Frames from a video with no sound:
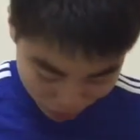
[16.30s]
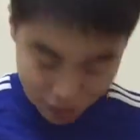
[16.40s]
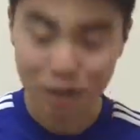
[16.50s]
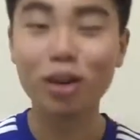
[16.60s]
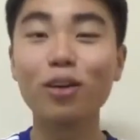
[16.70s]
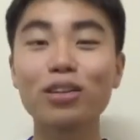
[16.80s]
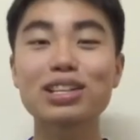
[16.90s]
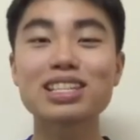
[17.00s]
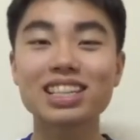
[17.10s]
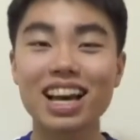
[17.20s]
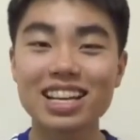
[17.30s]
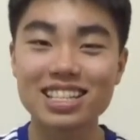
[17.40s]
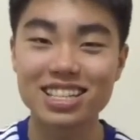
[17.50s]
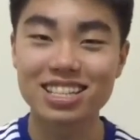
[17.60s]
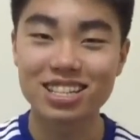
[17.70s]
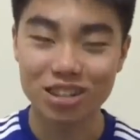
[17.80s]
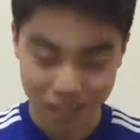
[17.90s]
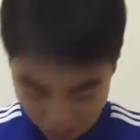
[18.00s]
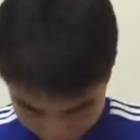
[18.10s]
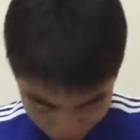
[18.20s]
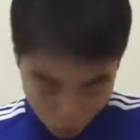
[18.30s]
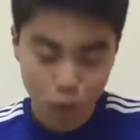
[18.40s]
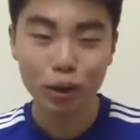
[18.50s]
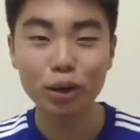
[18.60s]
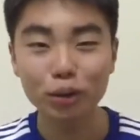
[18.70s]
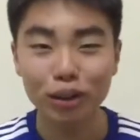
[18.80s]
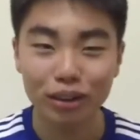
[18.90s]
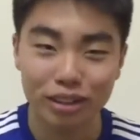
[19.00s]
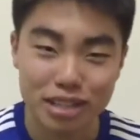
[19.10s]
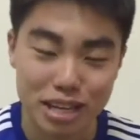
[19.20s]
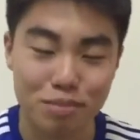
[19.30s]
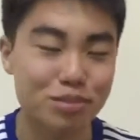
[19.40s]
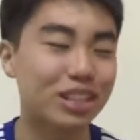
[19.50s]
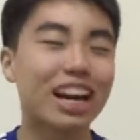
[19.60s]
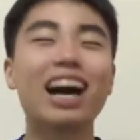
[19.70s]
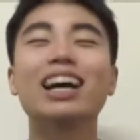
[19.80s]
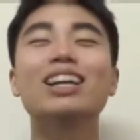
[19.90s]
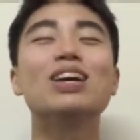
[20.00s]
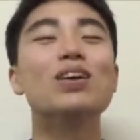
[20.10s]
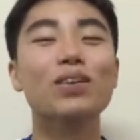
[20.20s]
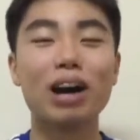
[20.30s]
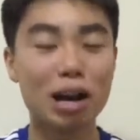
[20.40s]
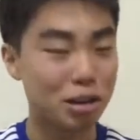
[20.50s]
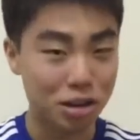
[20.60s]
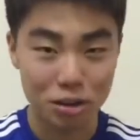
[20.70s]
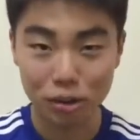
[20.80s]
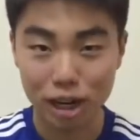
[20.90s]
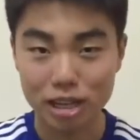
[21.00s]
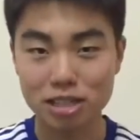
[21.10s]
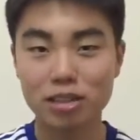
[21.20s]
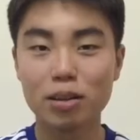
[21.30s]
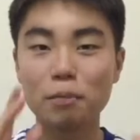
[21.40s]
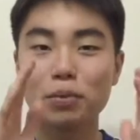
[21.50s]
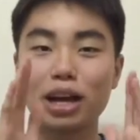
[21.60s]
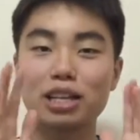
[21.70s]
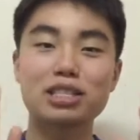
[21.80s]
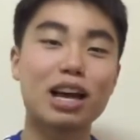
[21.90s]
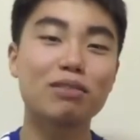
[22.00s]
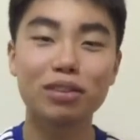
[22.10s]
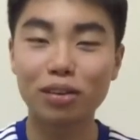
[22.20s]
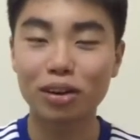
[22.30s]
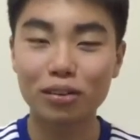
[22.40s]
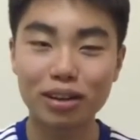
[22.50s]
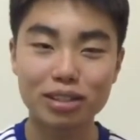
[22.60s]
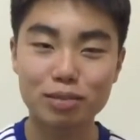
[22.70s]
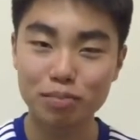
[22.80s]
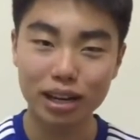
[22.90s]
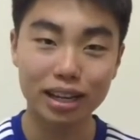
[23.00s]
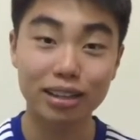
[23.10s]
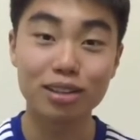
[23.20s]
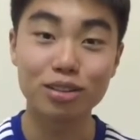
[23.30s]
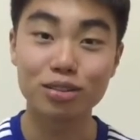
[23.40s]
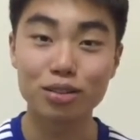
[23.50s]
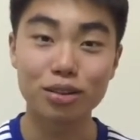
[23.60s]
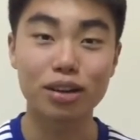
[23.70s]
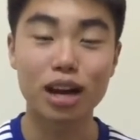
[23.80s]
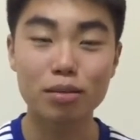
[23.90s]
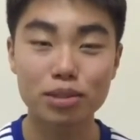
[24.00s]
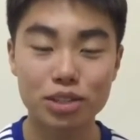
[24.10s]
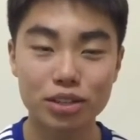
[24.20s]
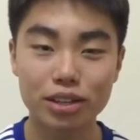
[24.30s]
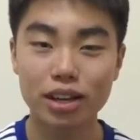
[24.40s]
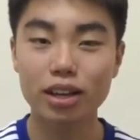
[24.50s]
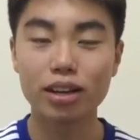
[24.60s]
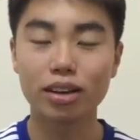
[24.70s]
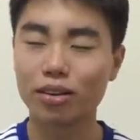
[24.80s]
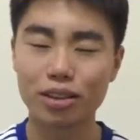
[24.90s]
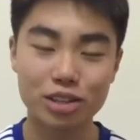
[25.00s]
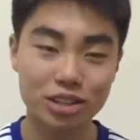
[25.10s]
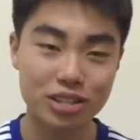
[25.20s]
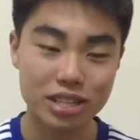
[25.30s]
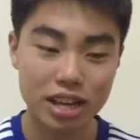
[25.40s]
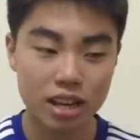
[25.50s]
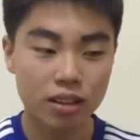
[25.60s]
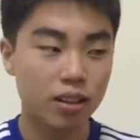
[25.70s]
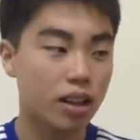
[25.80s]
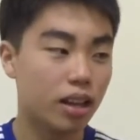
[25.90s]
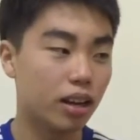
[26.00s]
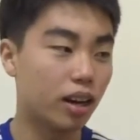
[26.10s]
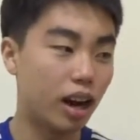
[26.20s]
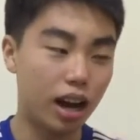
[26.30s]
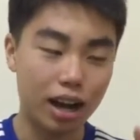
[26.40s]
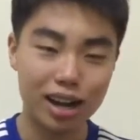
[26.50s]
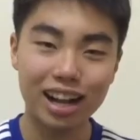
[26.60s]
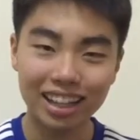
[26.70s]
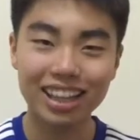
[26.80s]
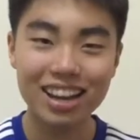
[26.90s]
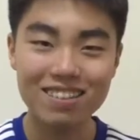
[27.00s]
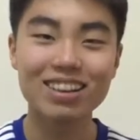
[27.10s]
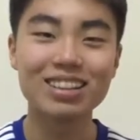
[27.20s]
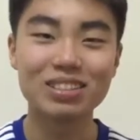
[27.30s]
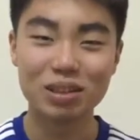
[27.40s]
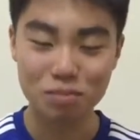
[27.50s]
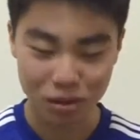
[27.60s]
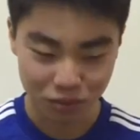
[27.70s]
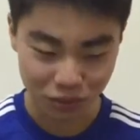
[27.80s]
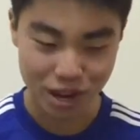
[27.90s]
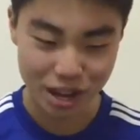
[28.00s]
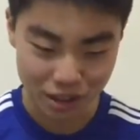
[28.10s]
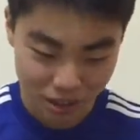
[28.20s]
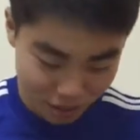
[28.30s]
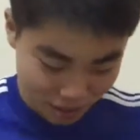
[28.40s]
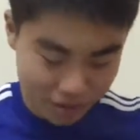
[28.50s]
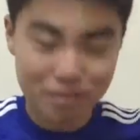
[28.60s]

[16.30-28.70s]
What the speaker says: I know this is last season's shirt. I know we're no longer Samsung. I know guys. I just haven't gone around to buying the new Yokohama shirt yet, or the jersey yet. I'll get around to it, but for now,